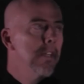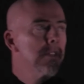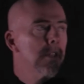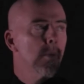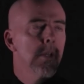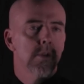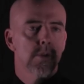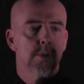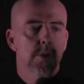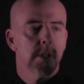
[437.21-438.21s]
so that when you're
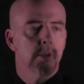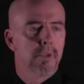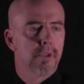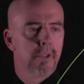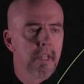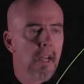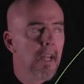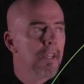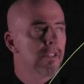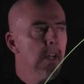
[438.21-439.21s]
drawing a
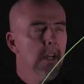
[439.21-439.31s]
larger